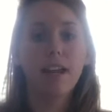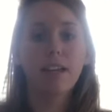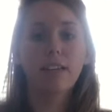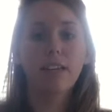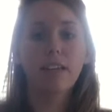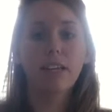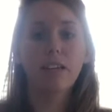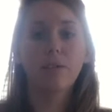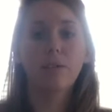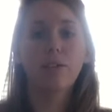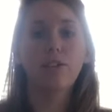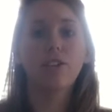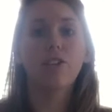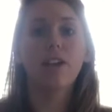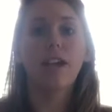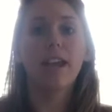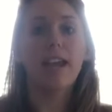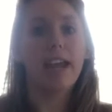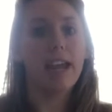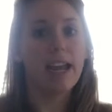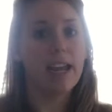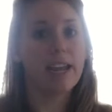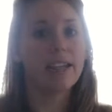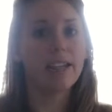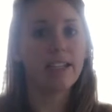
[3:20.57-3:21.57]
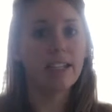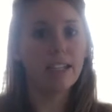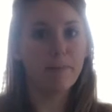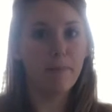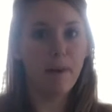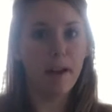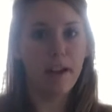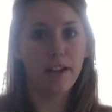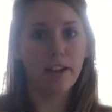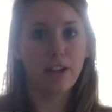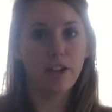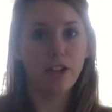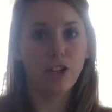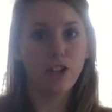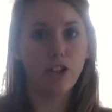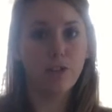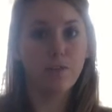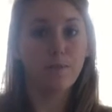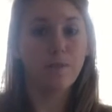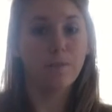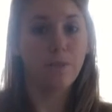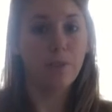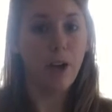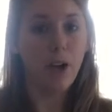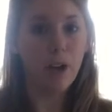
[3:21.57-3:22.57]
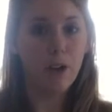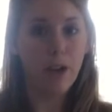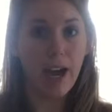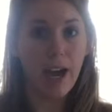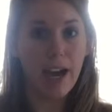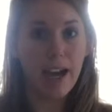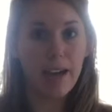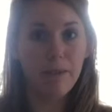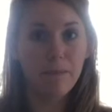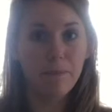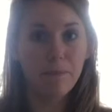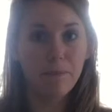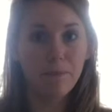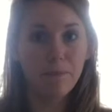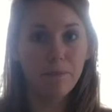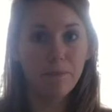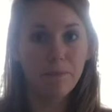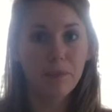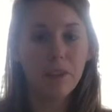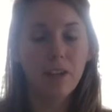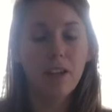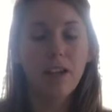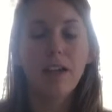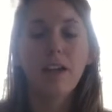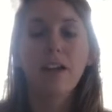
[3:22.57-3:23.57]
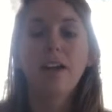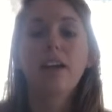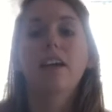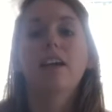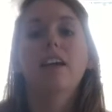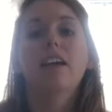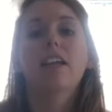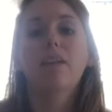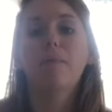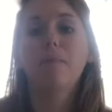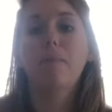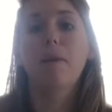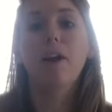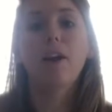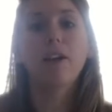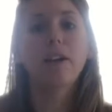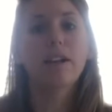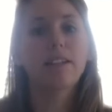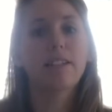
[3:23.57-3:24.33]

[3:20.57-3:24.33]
Language and in Spanish. Okay? In American